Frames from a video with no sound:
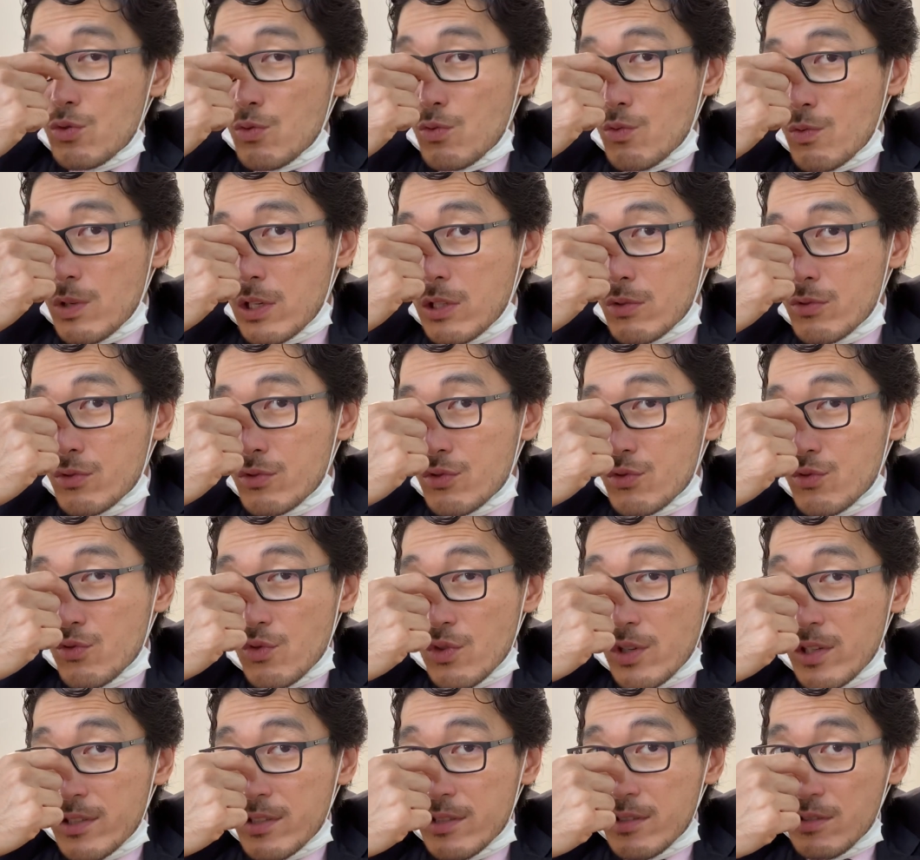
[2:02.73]

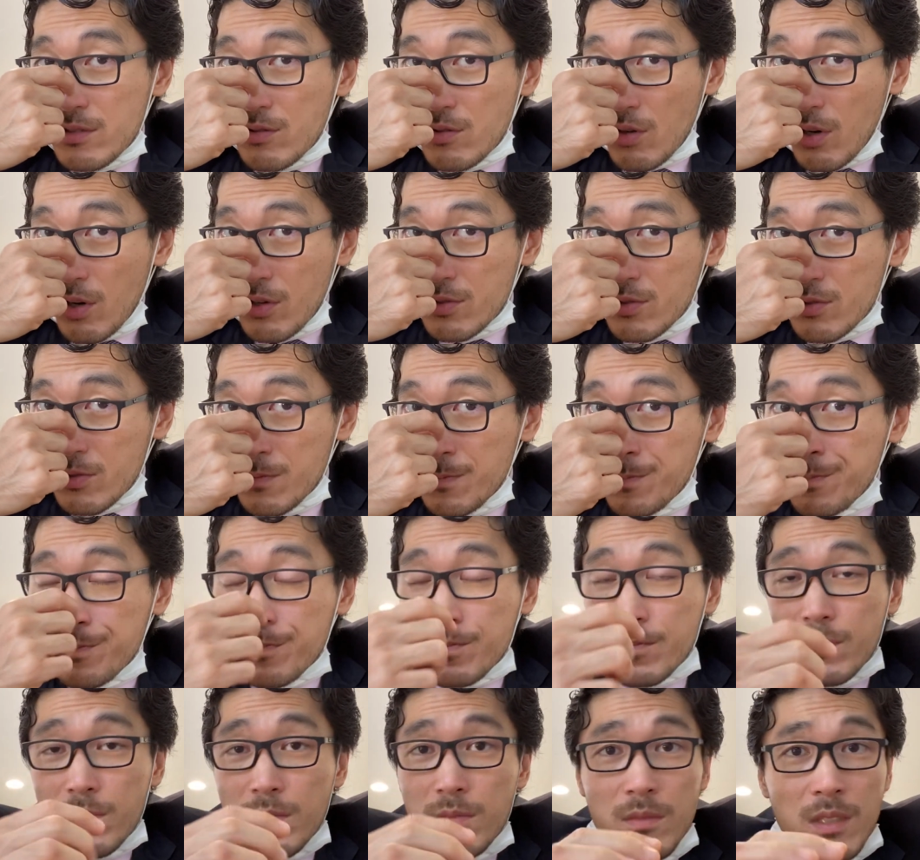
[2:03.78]
reconstruct the dorsum,
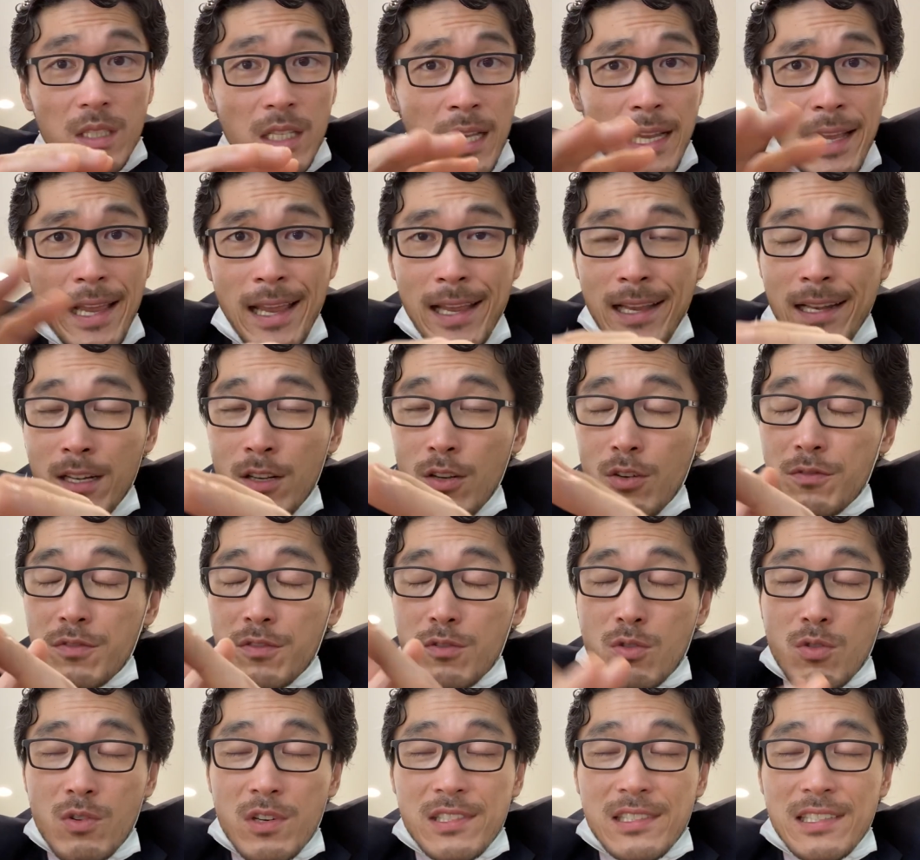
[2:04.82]
and of
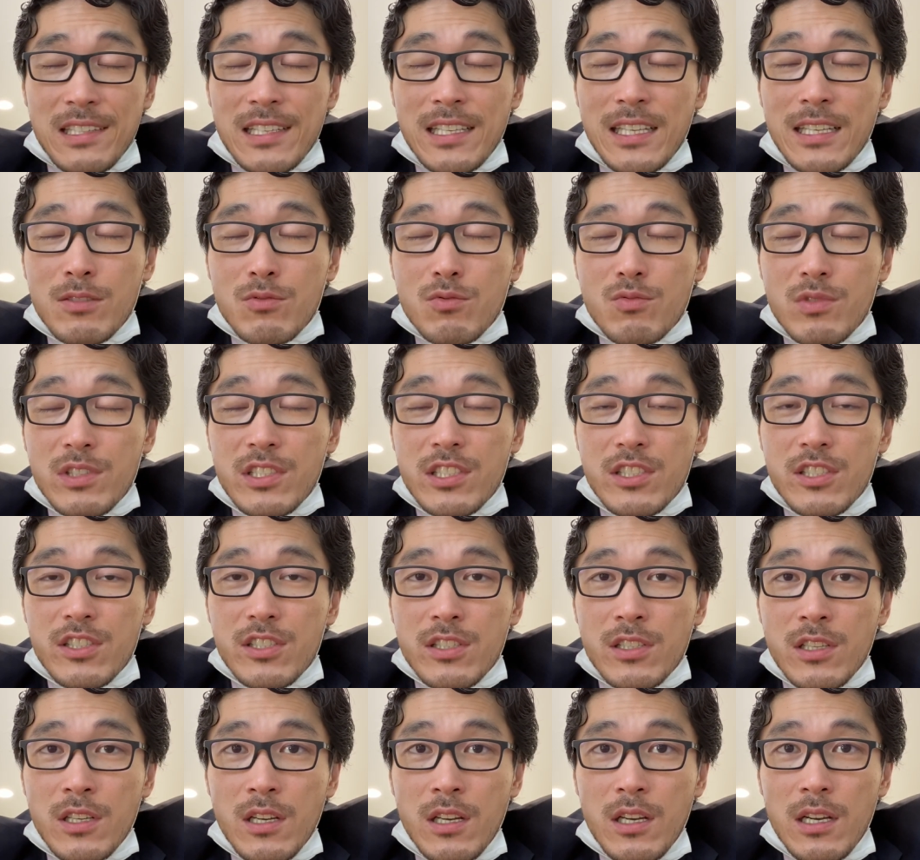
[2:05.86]
course I can reach
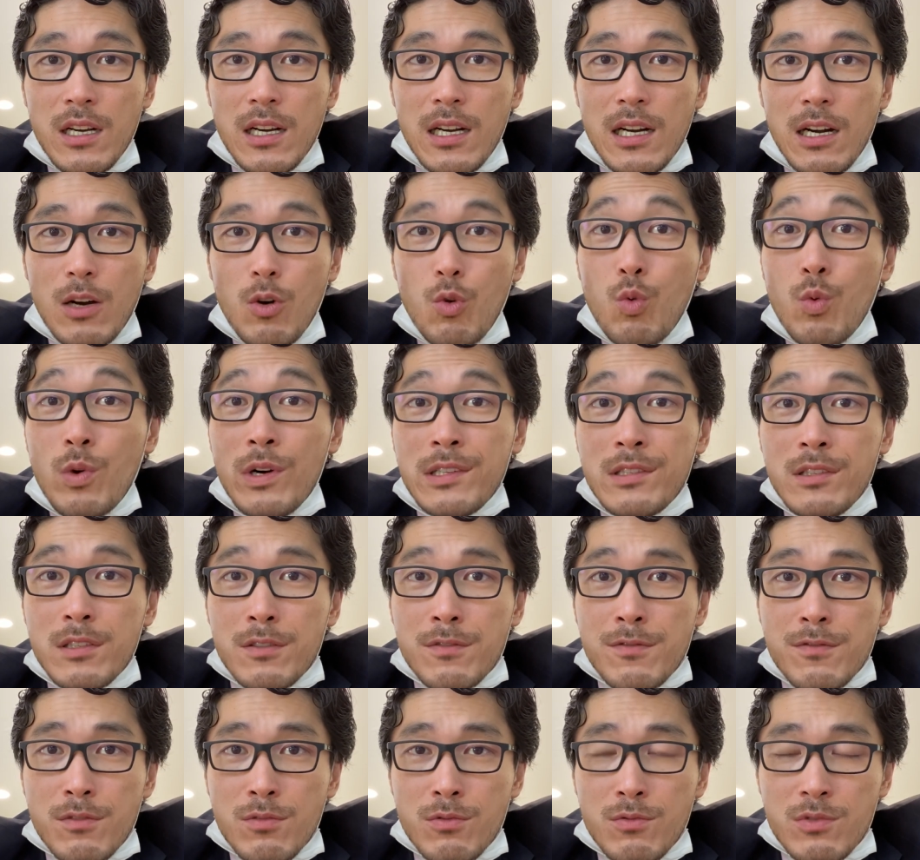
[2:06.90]

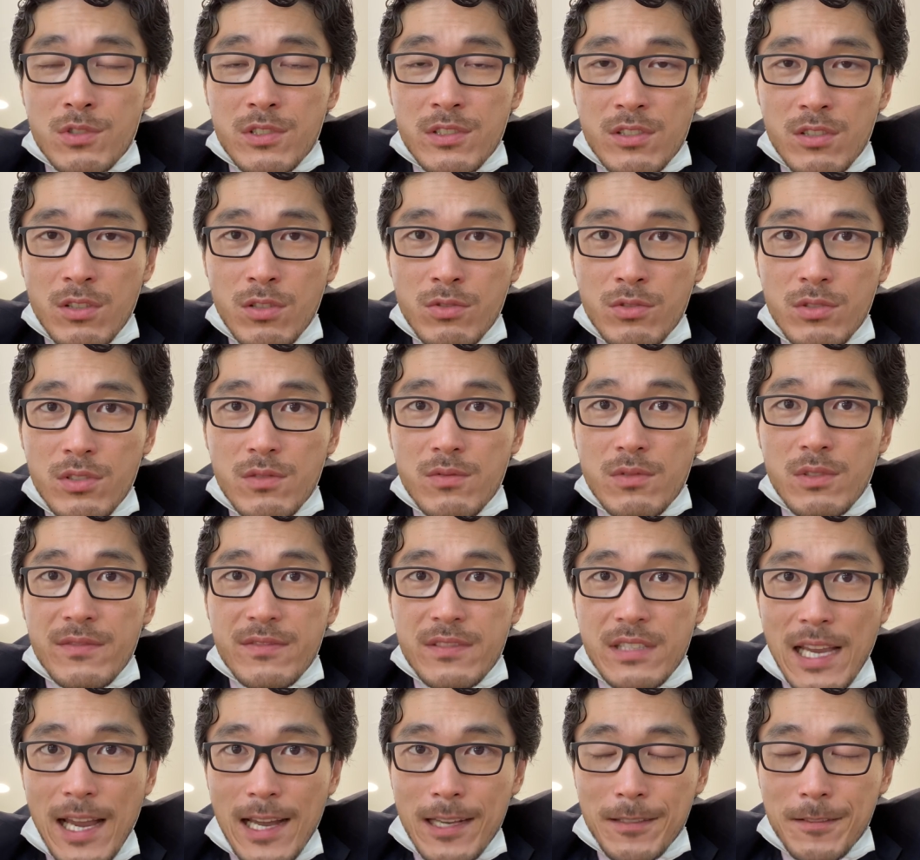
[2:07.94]
wonderful results with
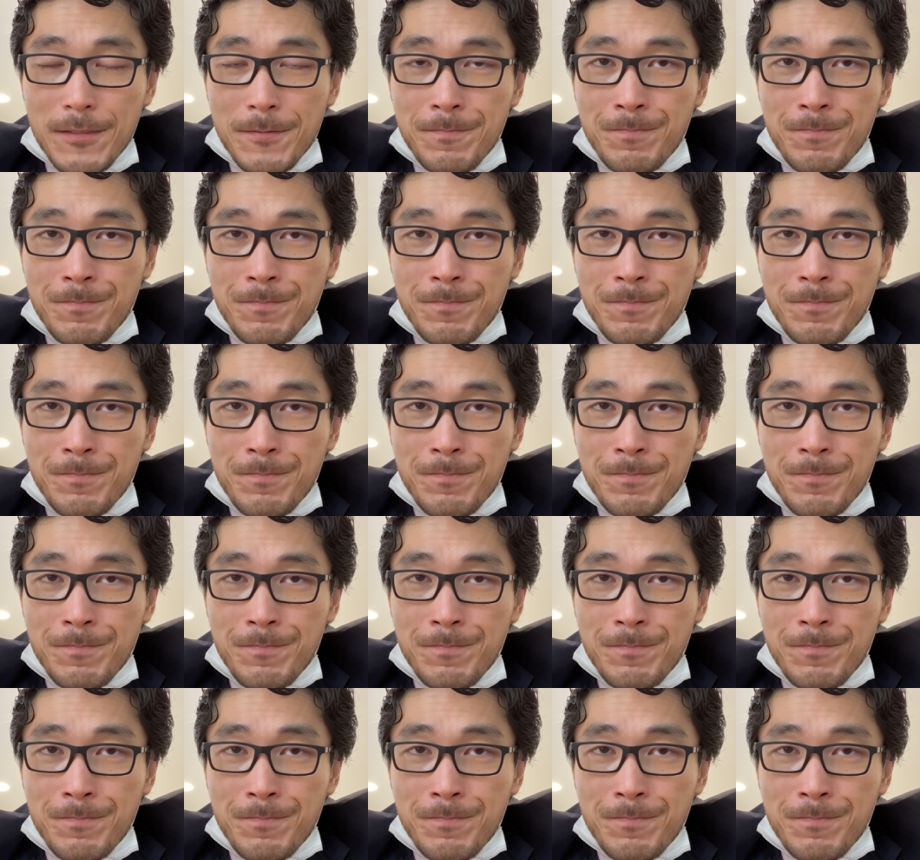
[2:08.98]
that.